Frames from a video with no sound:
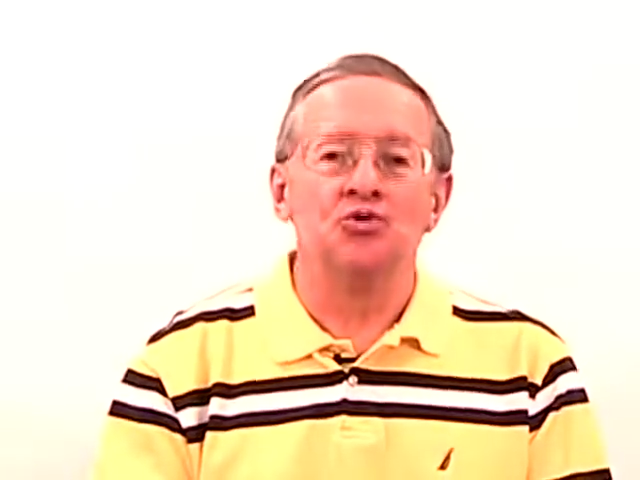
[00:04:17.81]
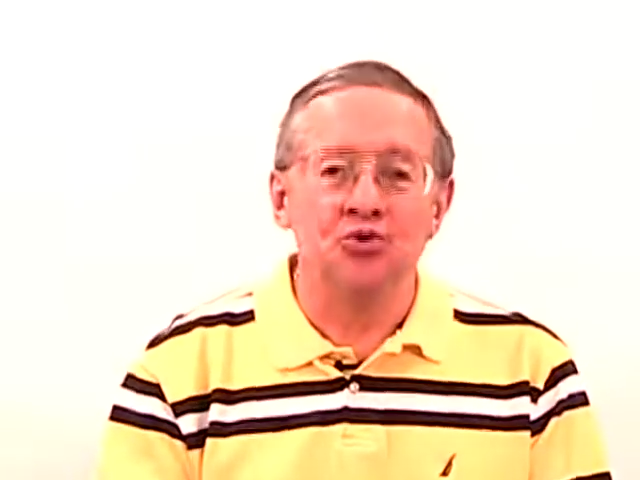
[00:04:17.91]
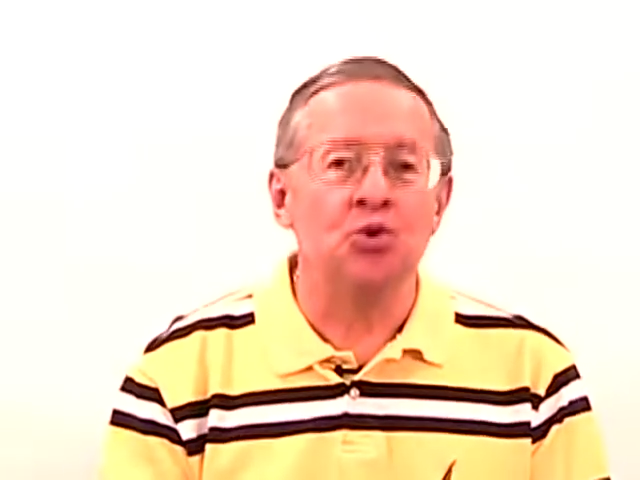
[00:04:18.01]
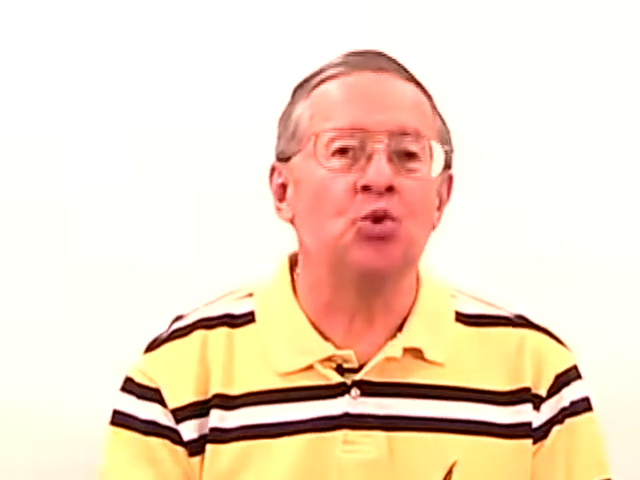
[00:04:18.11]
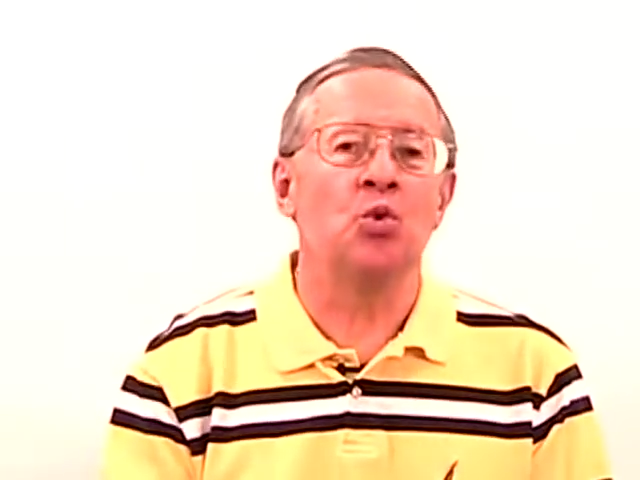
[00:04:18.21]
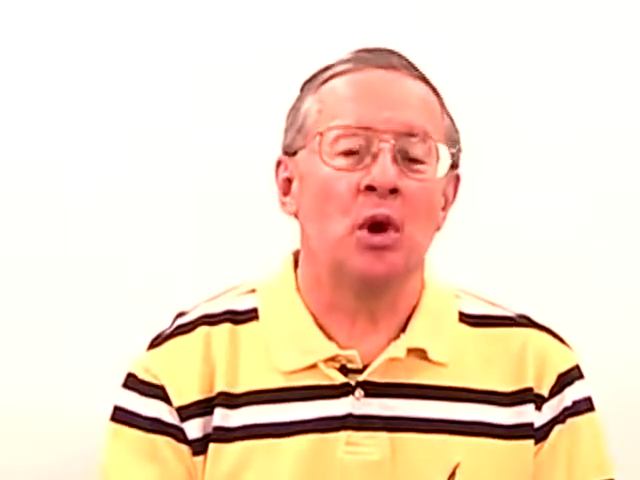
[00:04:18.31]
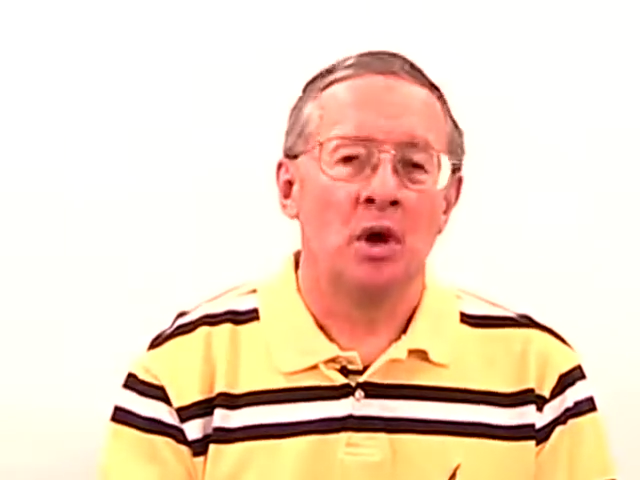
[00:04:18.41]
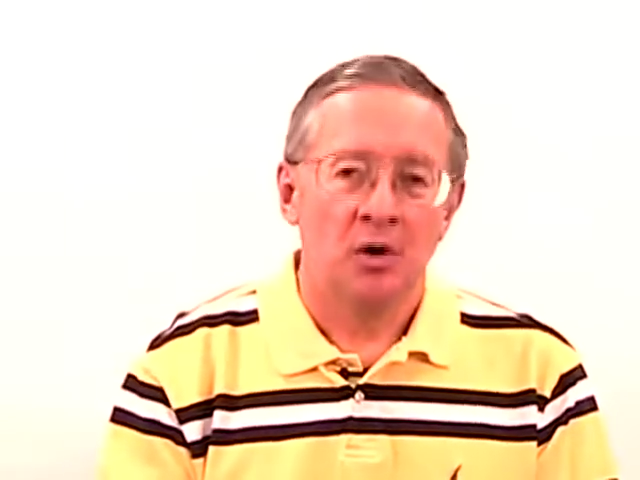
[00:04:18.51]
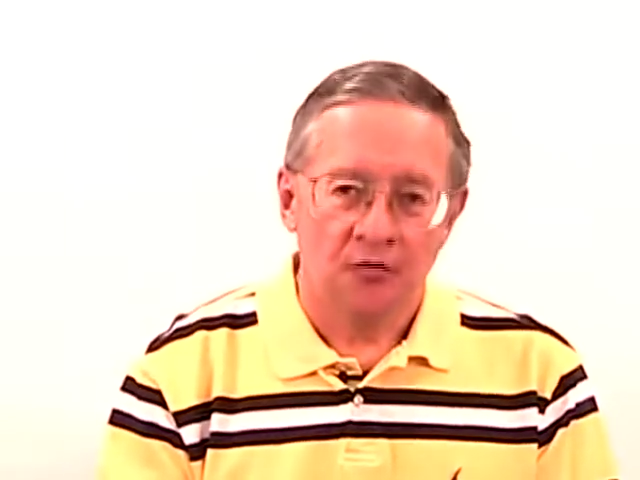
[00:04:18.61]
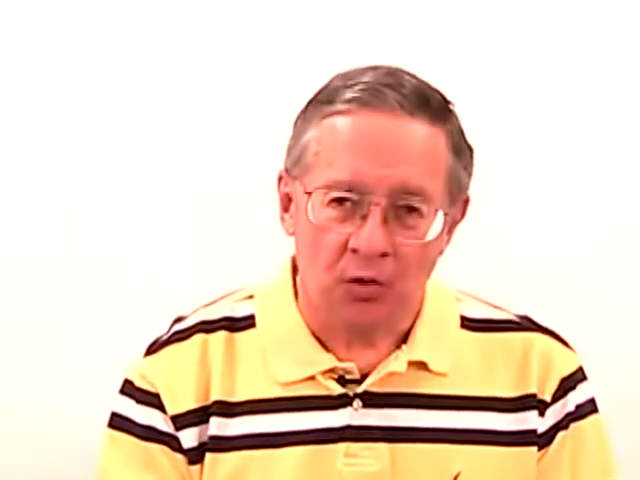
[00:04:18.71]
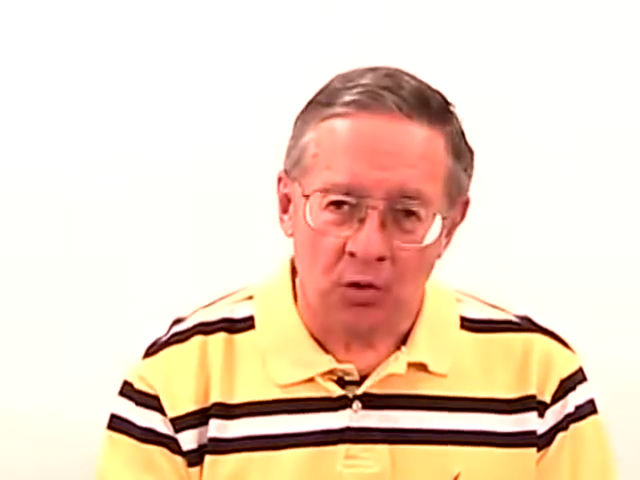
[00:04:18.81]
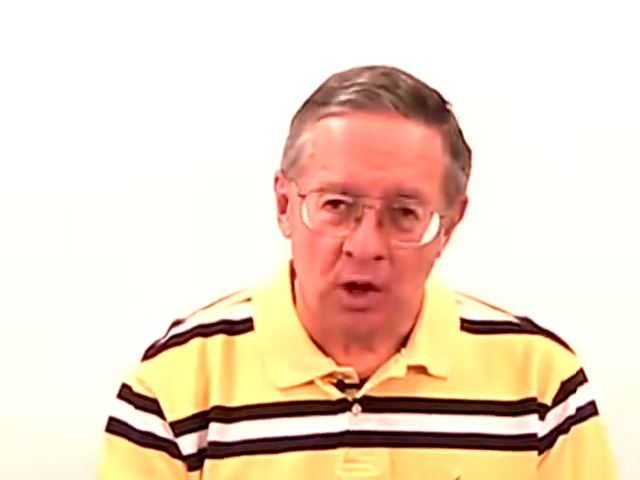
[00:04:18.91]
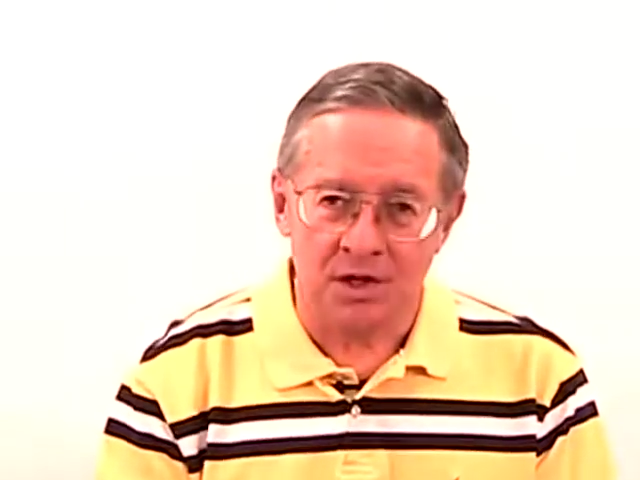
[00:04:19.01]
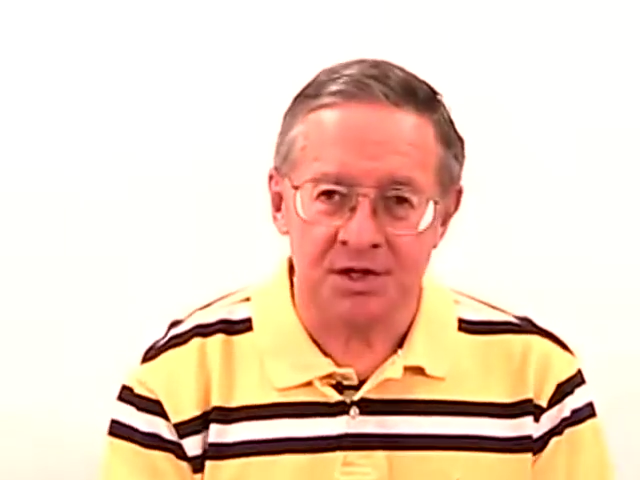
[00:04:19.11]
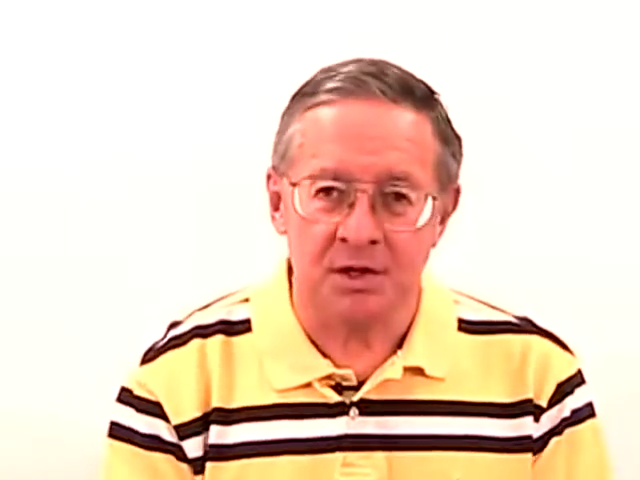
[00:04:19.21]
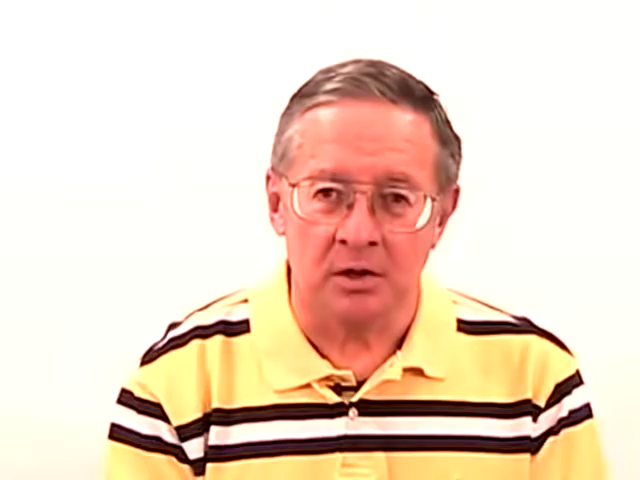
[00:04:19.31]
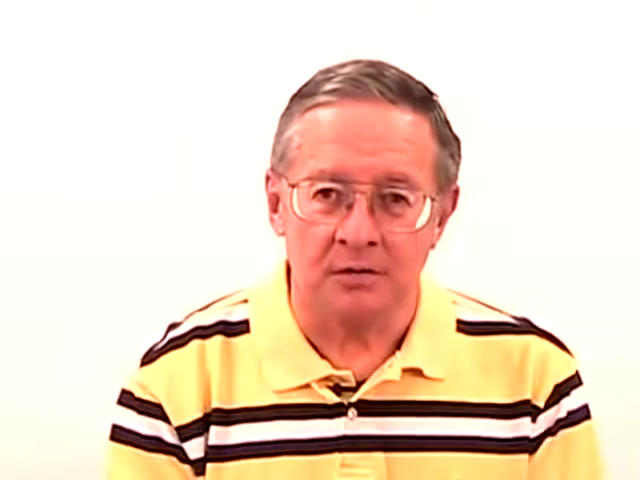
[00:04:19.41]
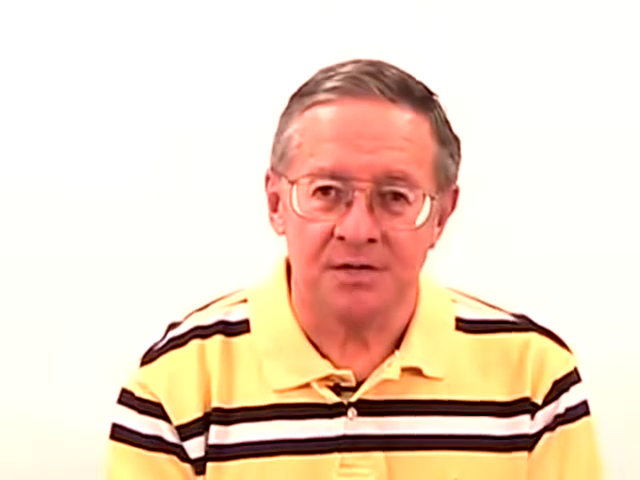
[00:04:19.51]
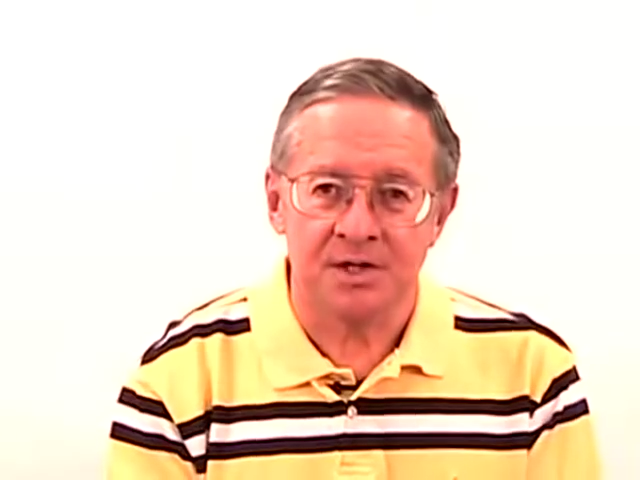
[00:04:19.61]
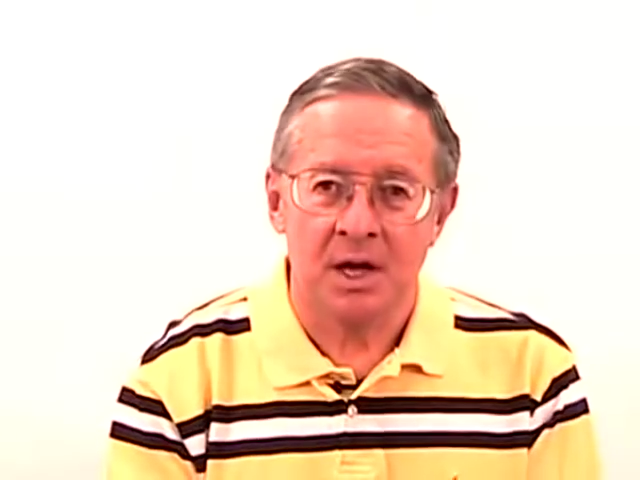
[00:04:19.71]
do for
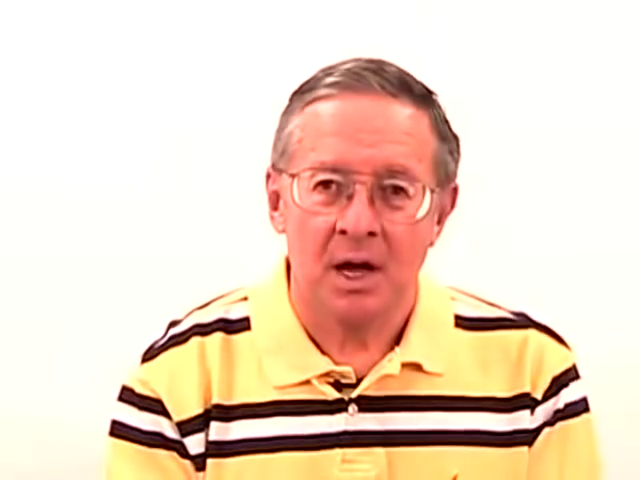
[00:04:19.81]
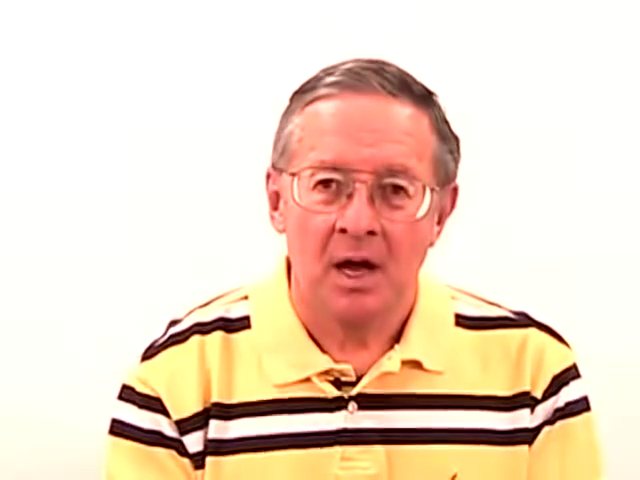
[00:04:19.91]
ourselves.